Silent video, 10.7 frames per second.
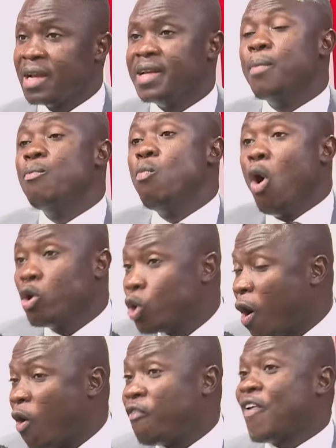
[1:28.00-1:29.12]
The mode
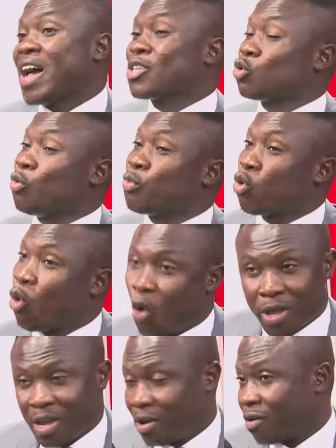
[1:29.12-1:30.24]
of our soap
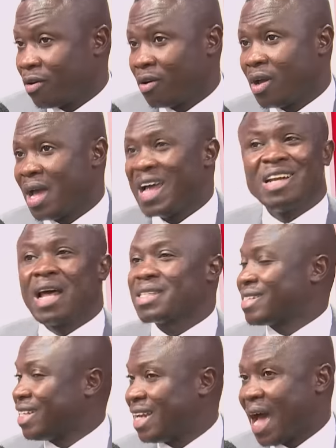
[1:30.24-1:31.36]
coy, you know, and then I
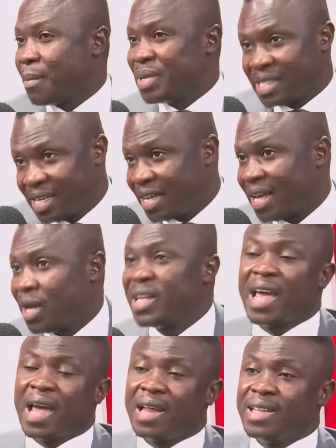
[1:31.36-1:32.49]
still may say,
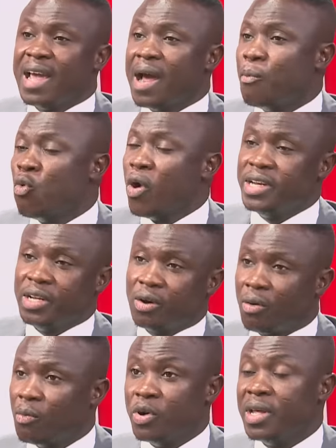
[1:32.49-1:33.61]
dear, more dinner,
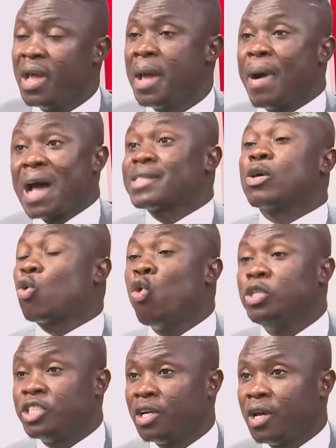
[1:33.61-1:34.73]
money. But as a
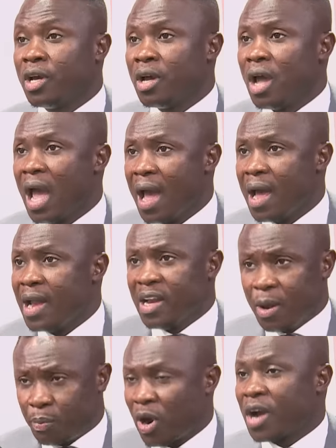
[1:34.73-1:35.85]
coach, and then
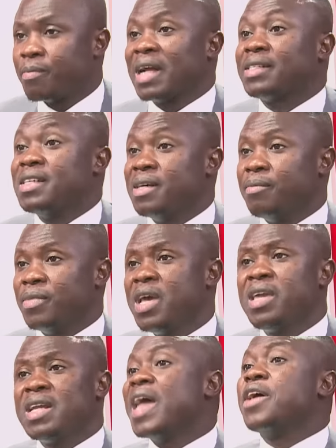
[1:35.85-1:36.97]
a pragmatism,
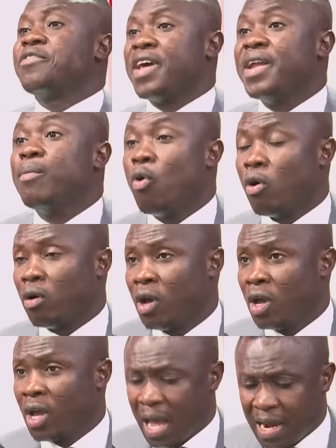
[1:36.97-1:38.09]
you know, I share a ball.
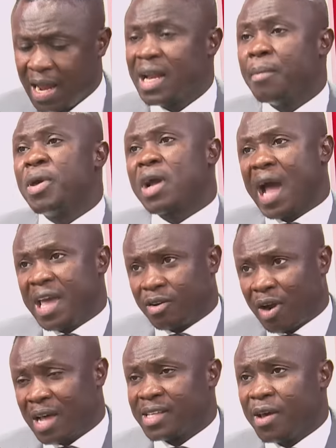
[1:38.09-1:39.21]
And then I make Kai
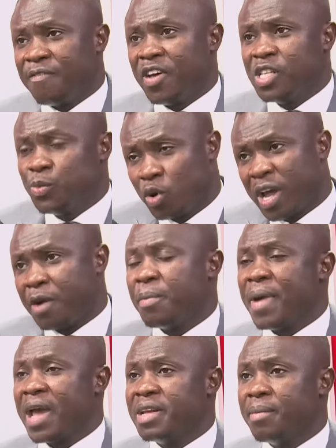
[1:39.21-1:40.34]
cry, say Facebook
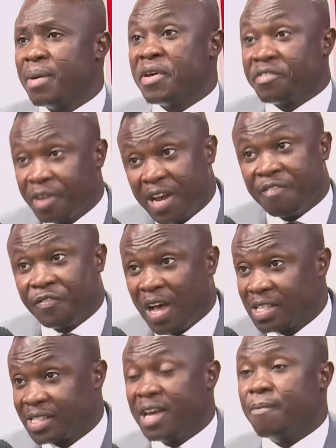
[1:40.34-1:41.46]
reminded me. Me sure in the
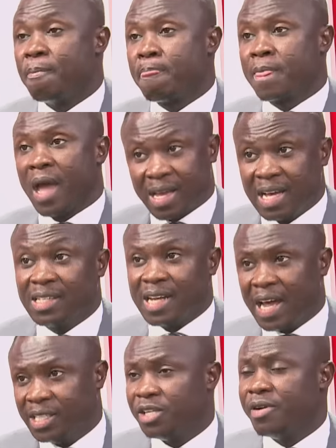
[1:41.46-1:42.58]
first game against
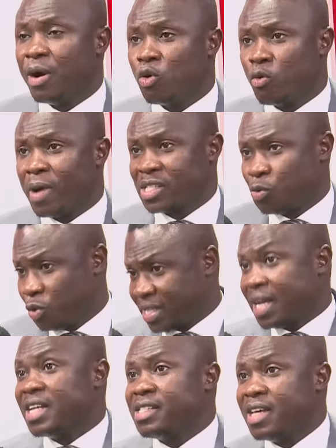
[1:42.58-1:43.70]
Nigeria, Okumasi, we
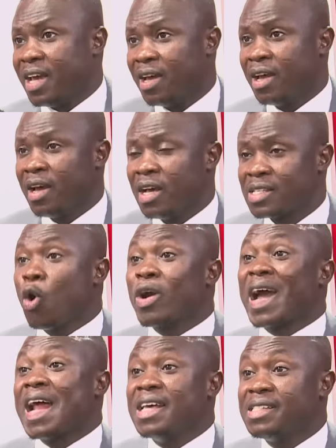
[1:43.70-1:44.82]
said it here. So
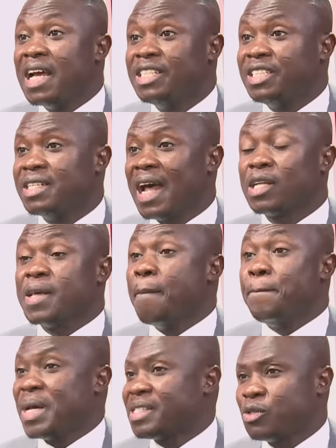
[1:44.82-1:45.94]
organization, that's the
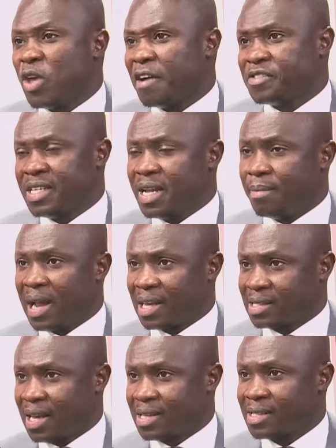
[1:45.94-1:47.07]
best we have seen the Black
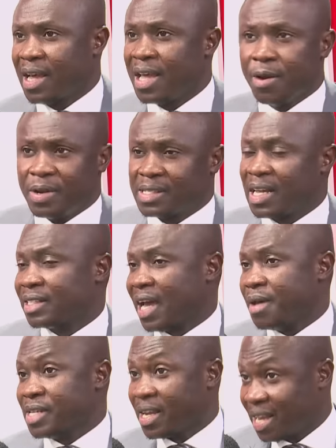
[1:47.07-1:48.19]
Stars in recent
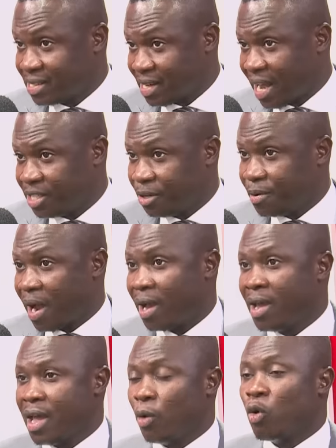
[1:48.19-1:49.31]
times against Nigeria,
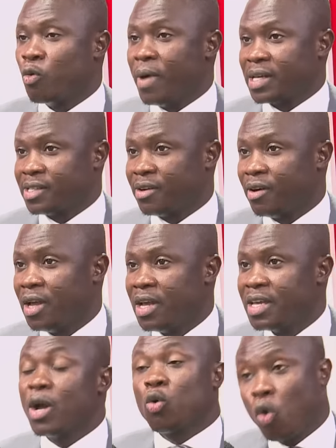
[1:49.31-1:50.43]
Okumasi. No.
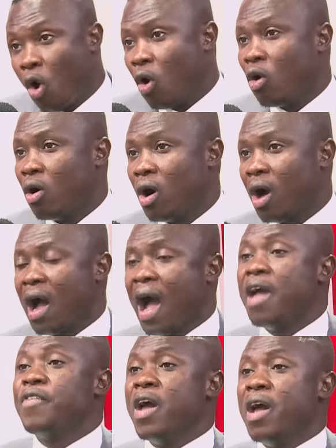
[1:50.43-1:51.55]
You call,
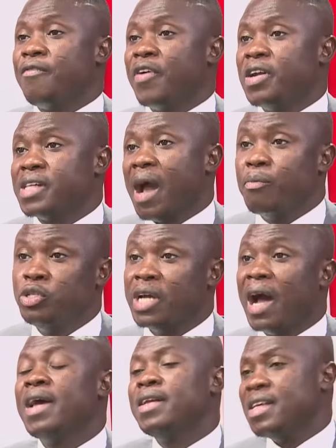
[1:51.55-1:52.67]
friend is
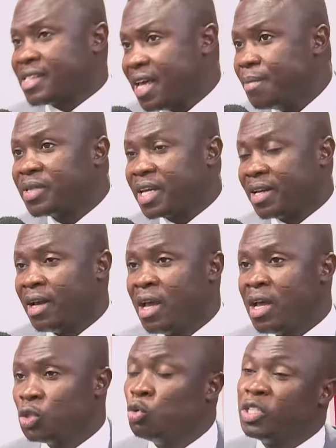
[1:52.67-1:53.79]
Abuja, the same thing.
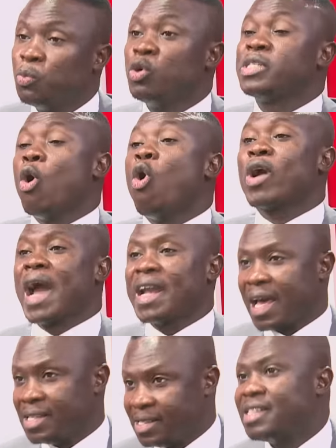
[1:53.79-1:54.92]
Two teams
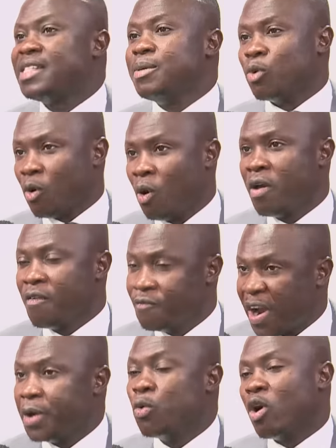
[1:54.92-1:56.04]
organize the team no,
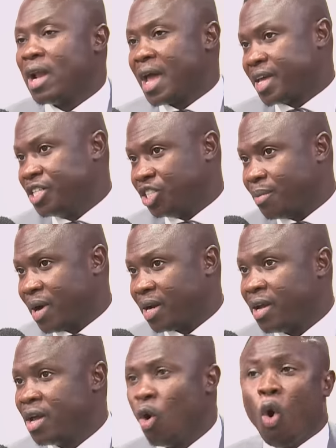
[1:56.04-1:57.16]
very well like a German.
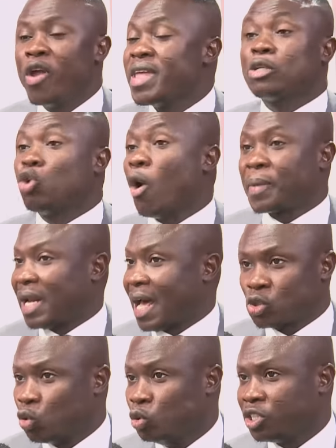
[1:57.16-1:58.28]
On your top
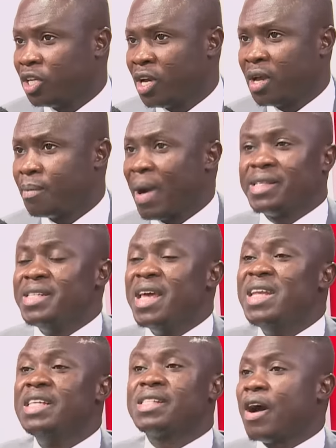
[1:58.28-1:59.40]
class coach, but you
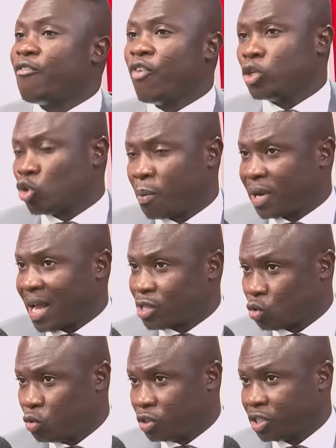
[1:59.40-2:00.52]
need to for a top class
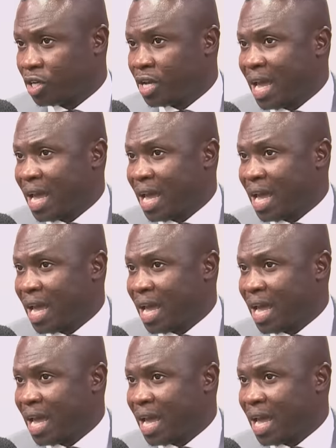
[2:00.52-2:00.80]
coach.